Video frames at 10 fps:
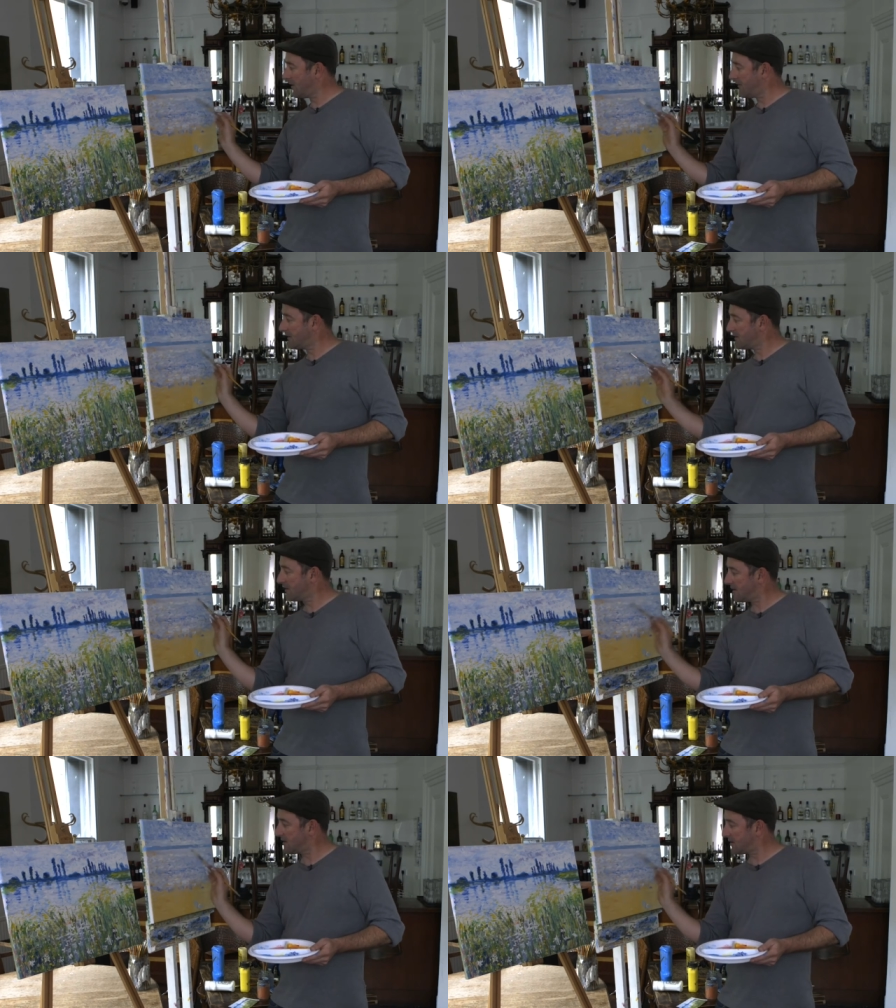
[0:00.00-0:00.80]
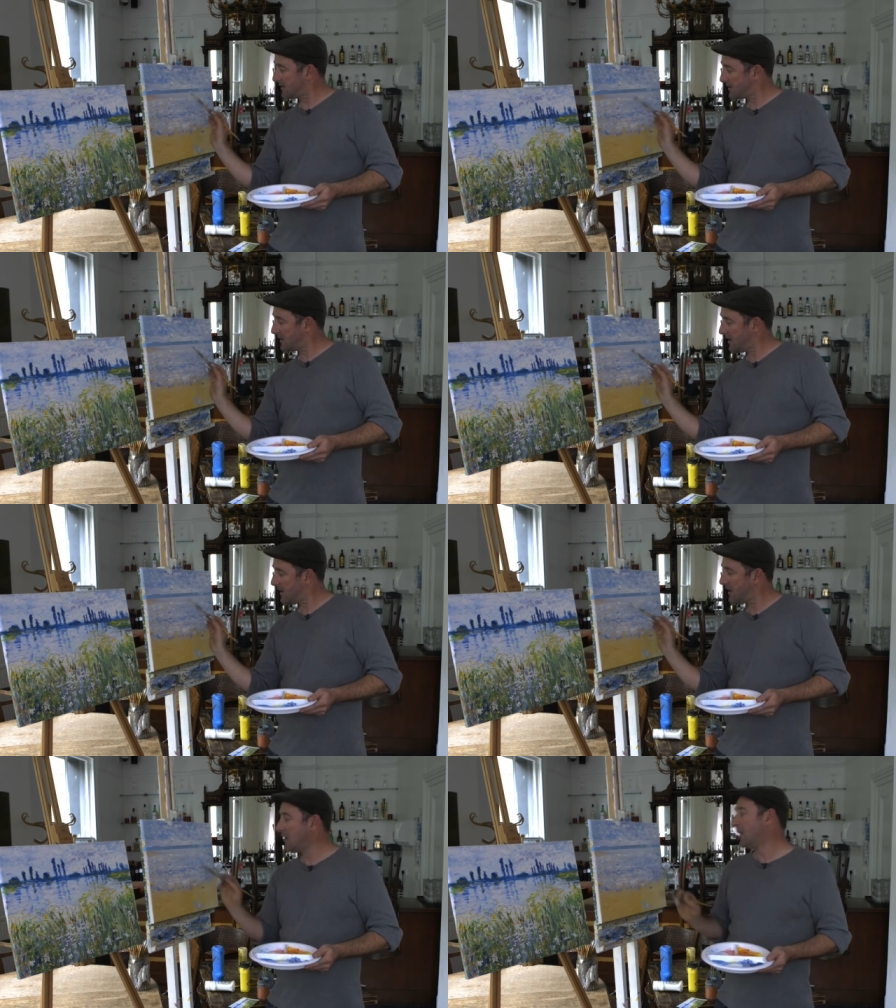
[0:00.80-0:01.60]
off into the distance.
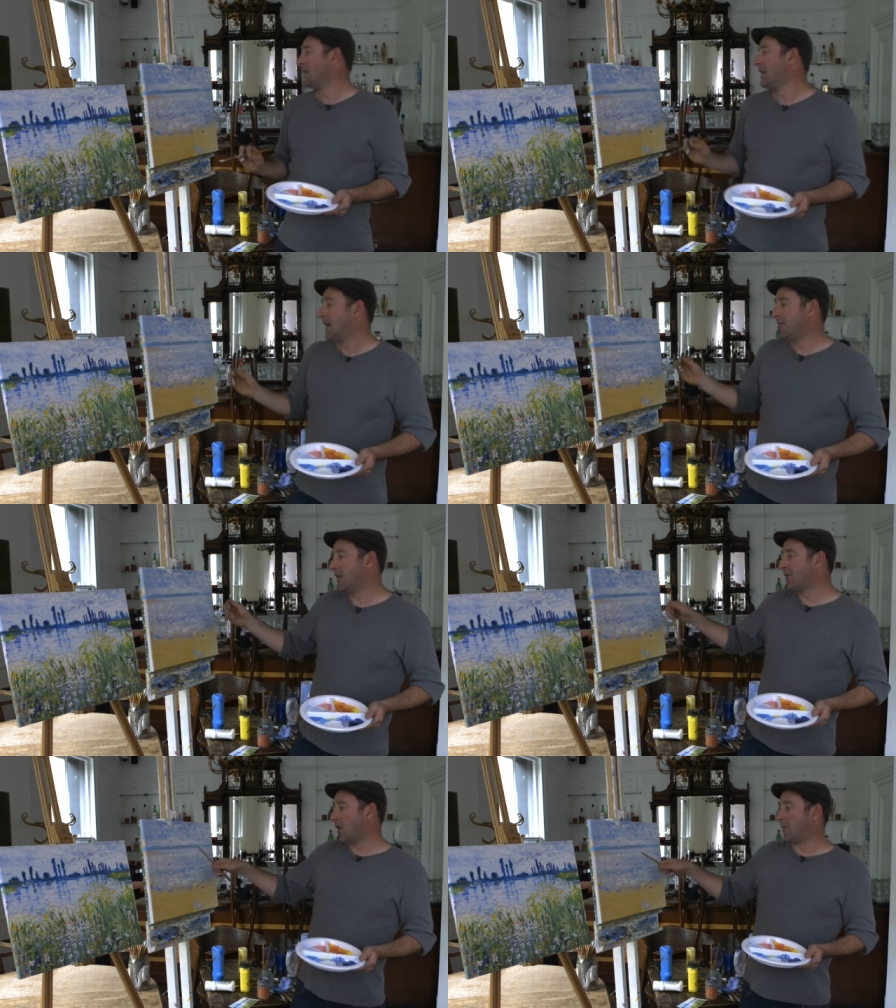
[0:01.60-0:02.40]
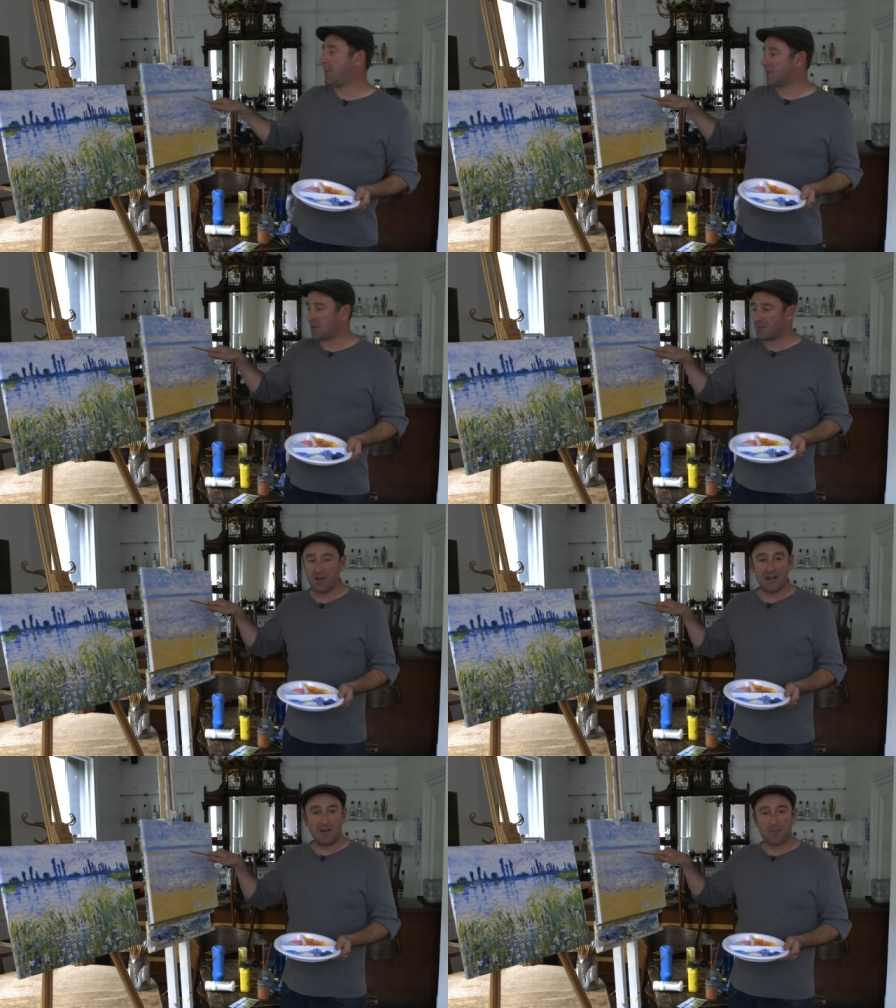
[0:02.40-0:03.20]
If you've got some
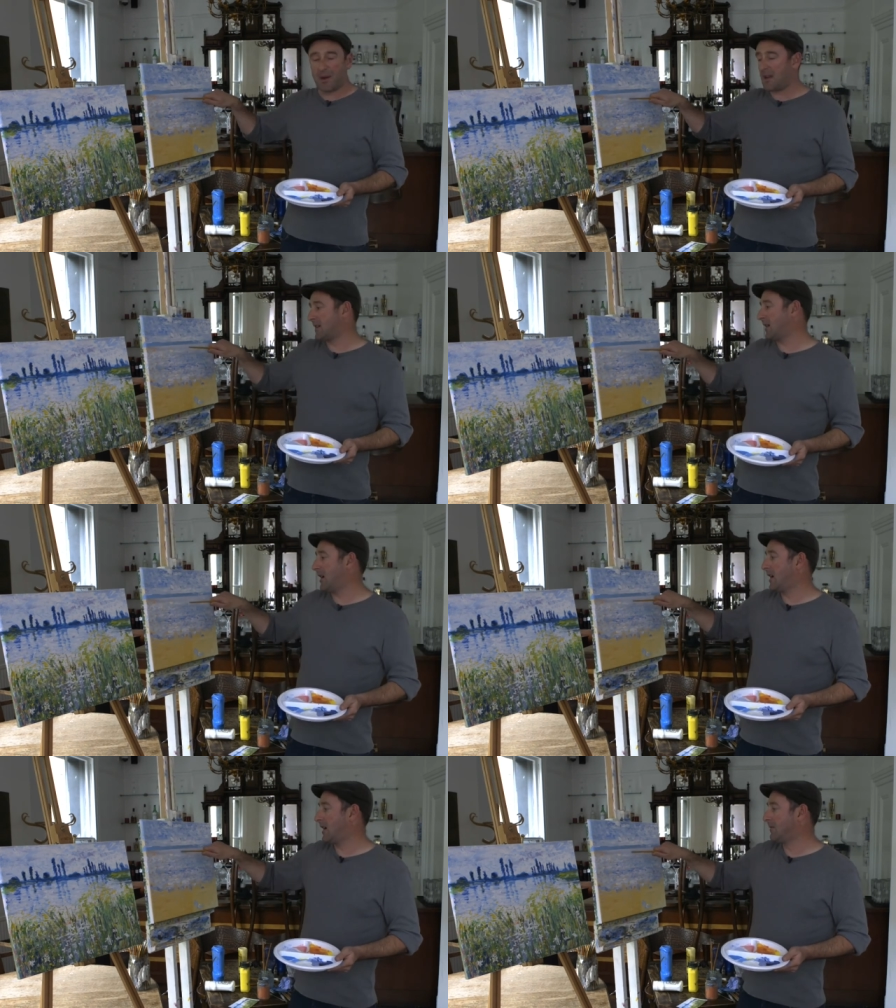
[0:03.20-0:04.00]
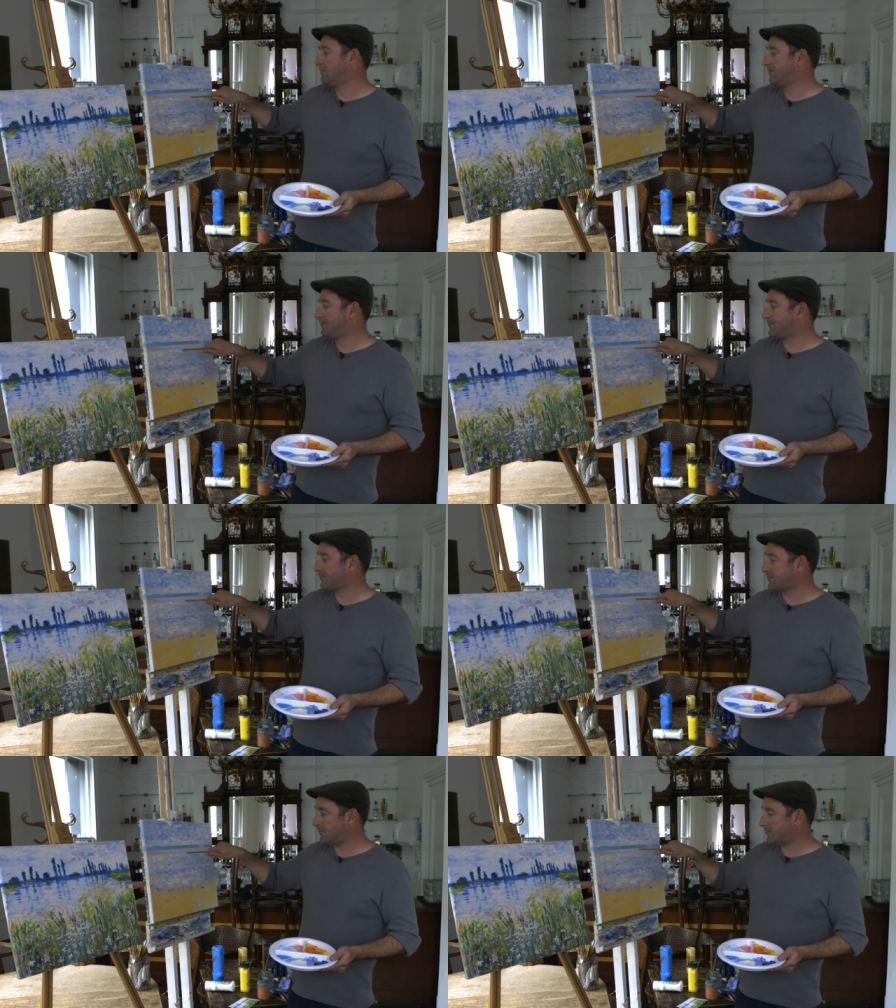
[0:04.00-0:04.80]
really big um,
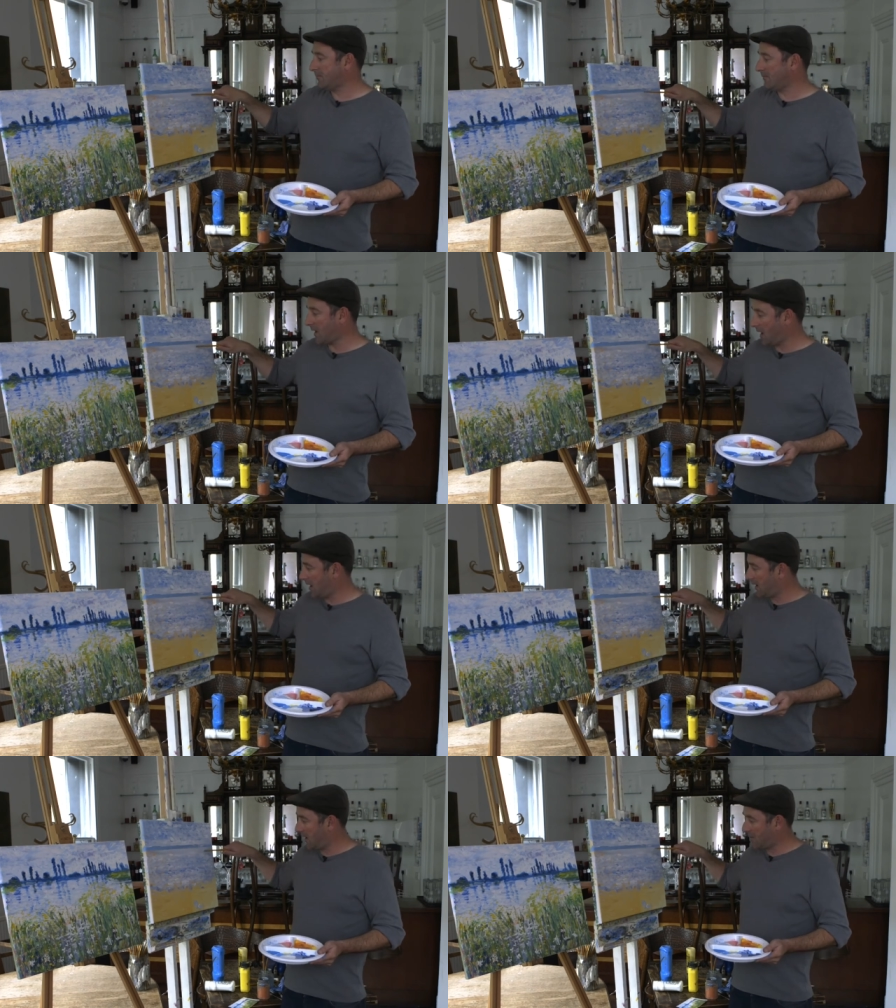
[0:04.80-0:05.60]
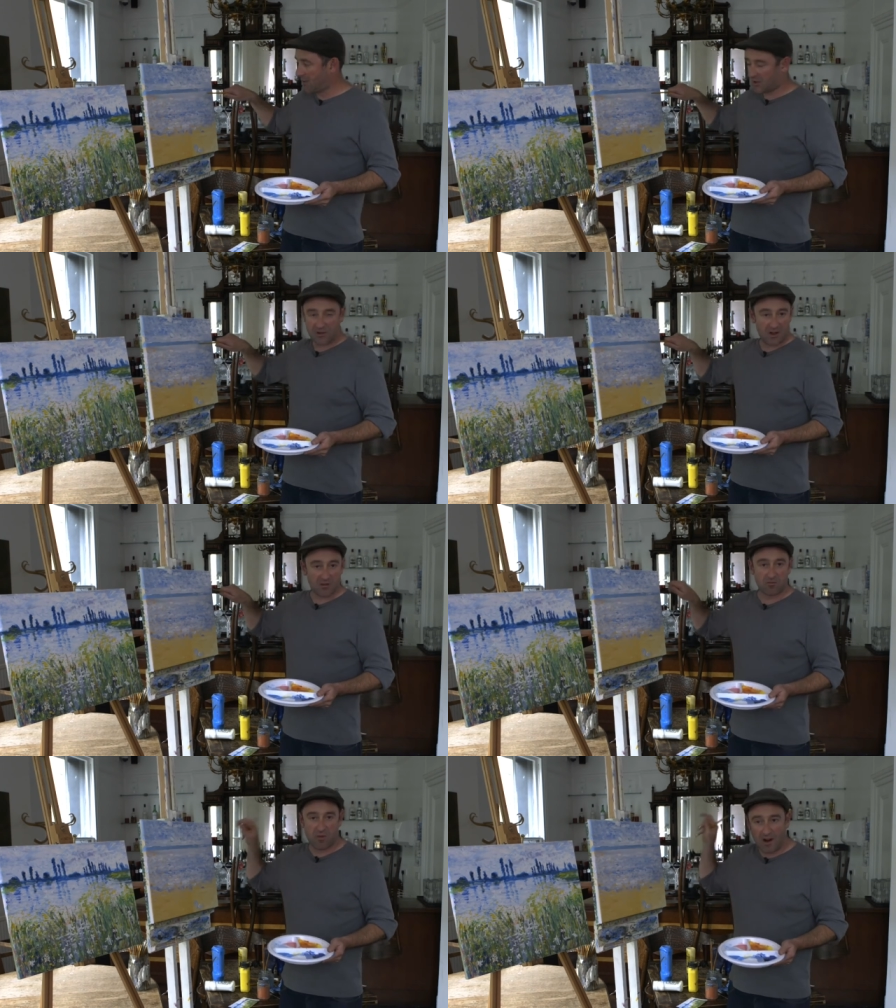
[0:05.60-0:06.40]
uh,
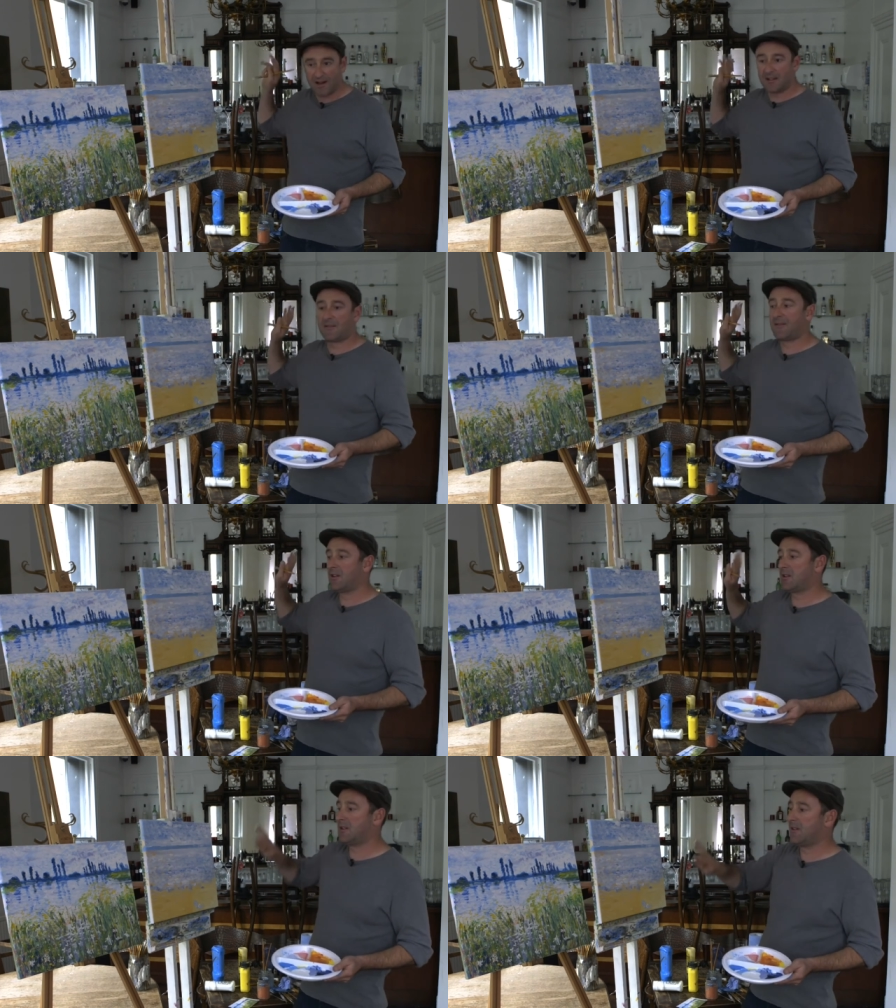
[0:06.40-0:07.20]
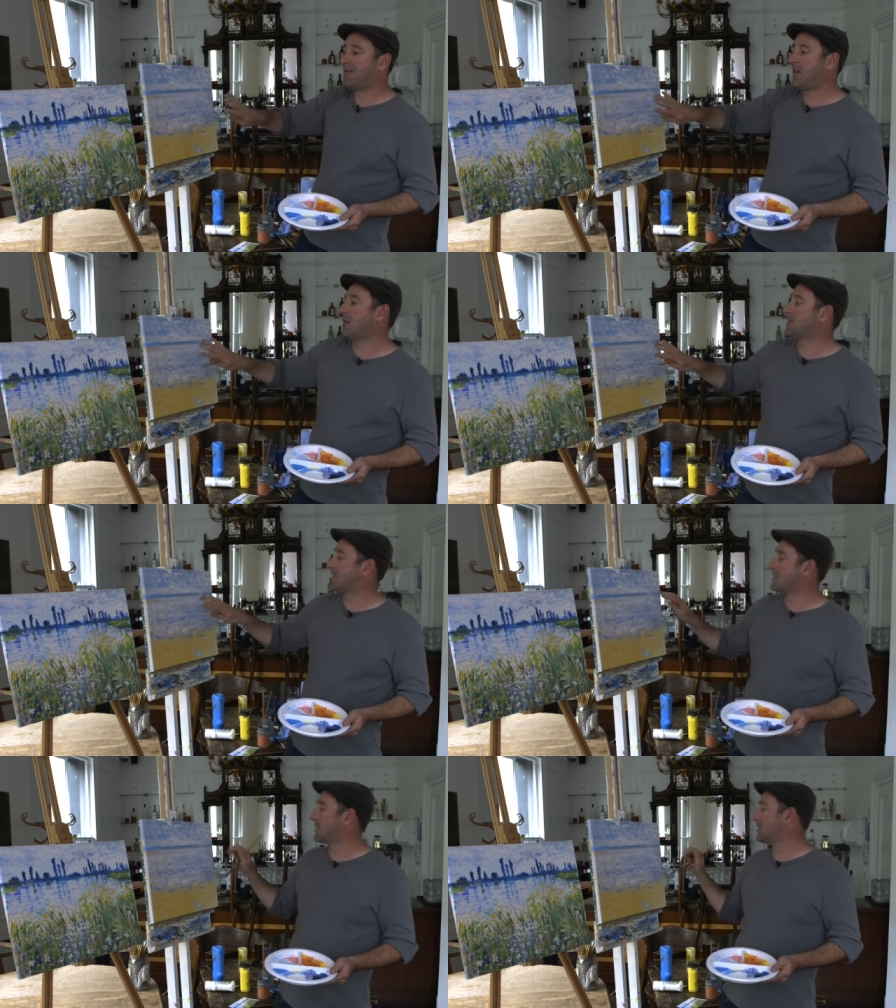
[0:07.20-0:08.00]
brushstrokes right in the, uh, in the far
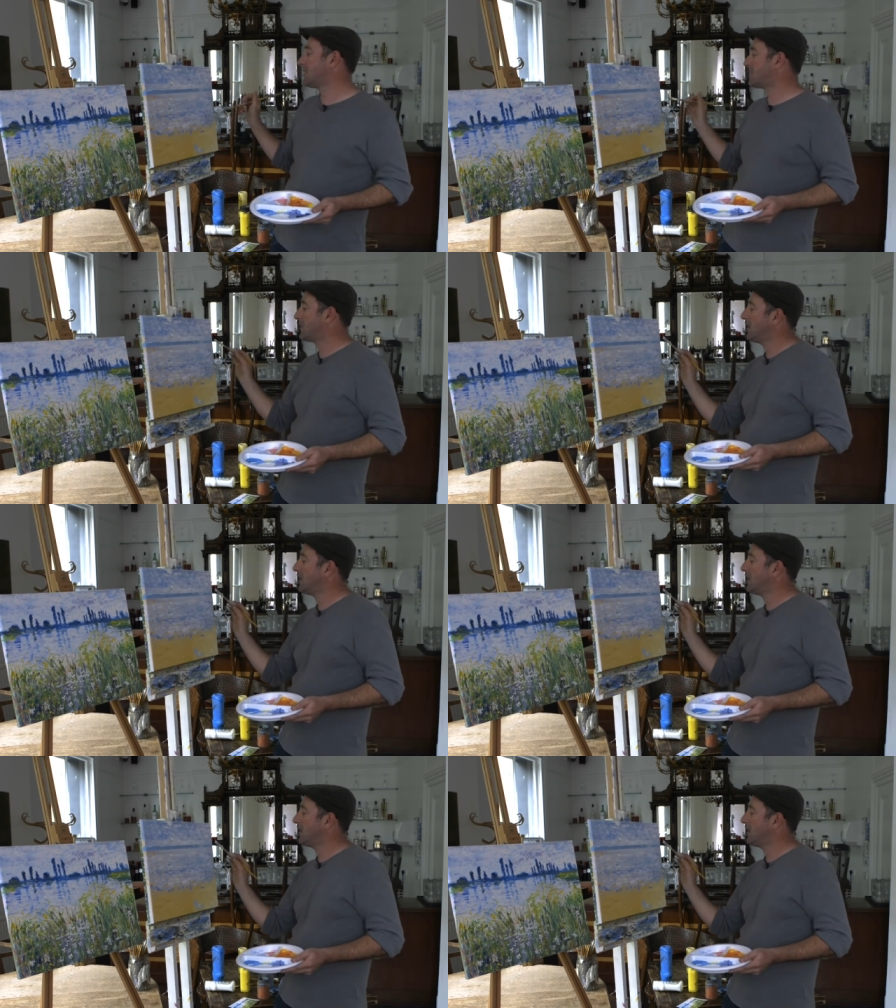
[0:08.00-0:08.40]
distance,